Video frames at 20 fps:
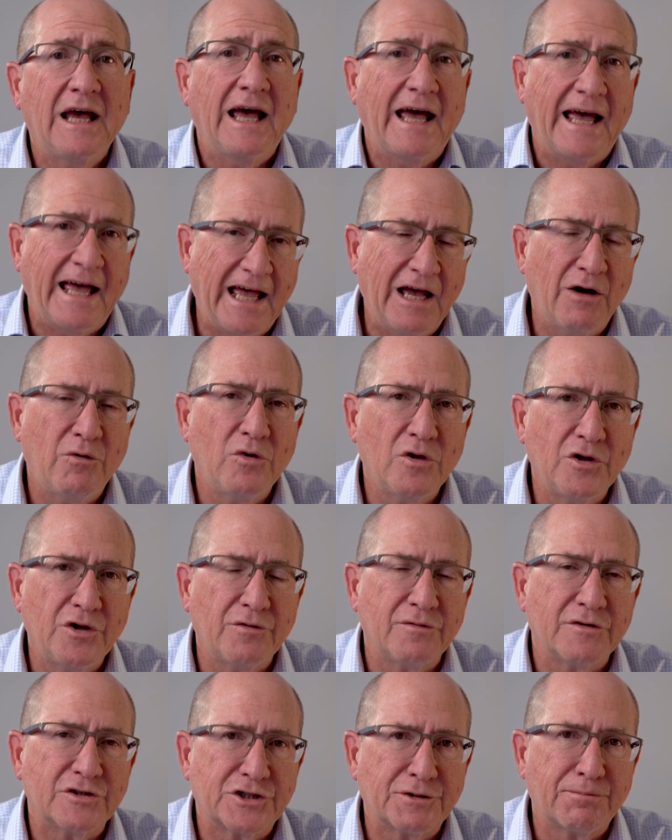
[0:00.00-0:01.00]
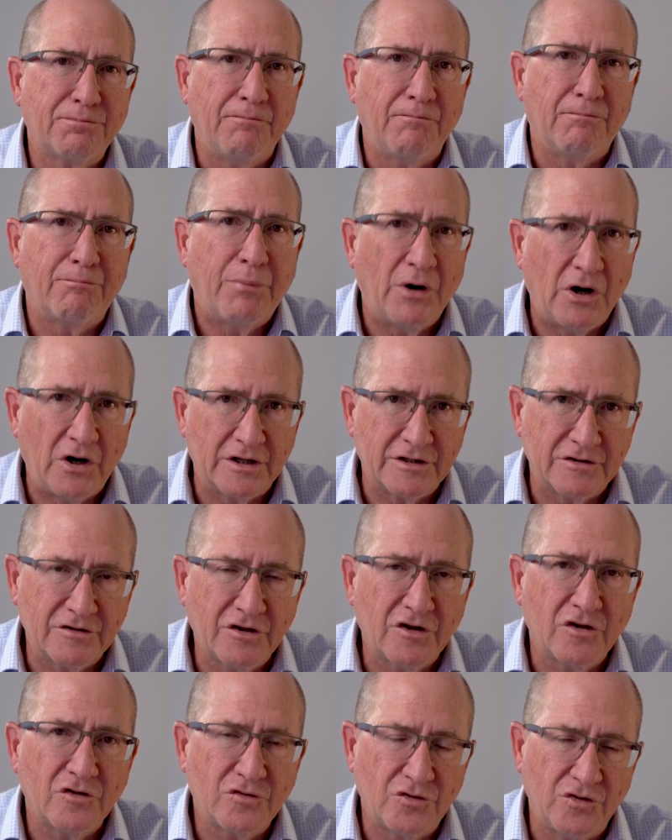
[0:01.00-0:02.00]
How will you
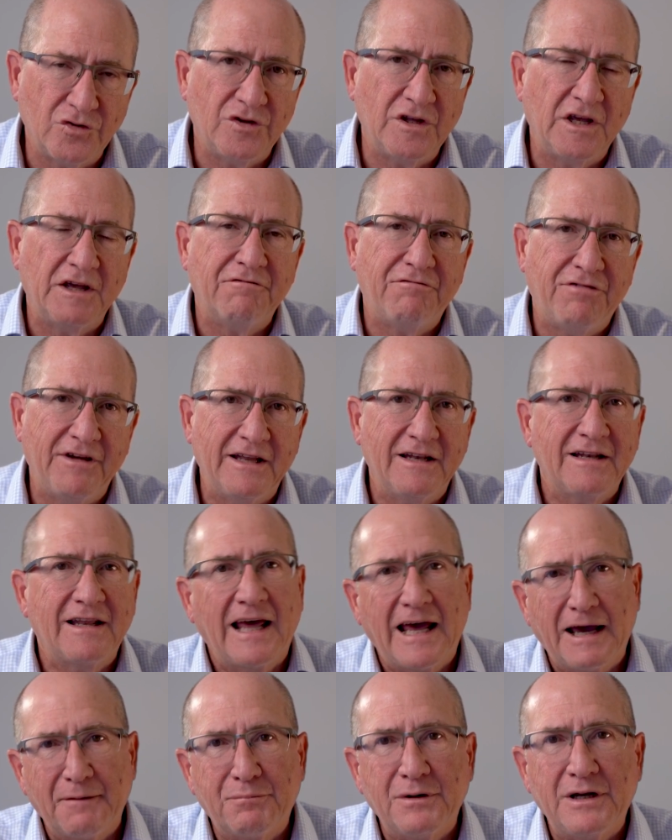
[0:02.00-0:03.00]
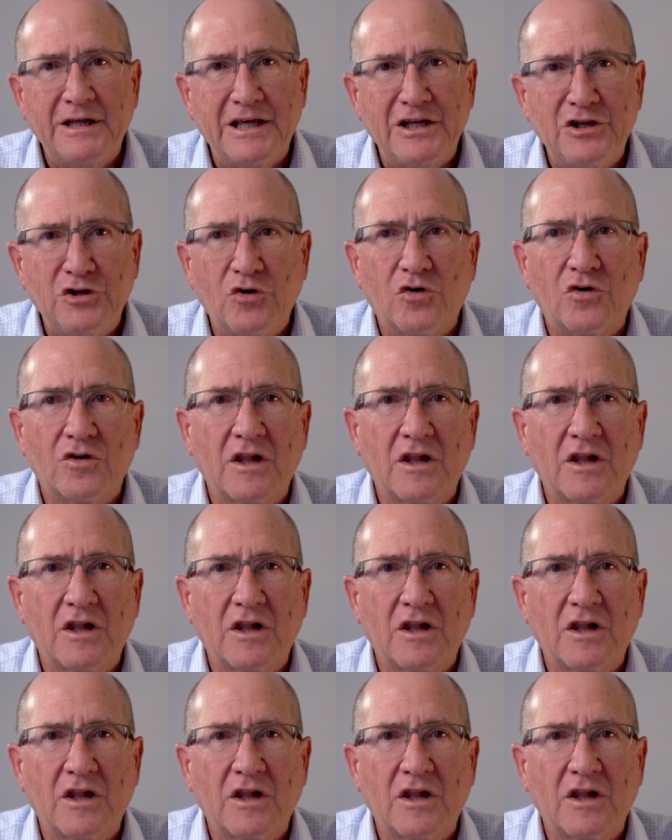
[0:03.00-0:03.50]
respond to the event happening in your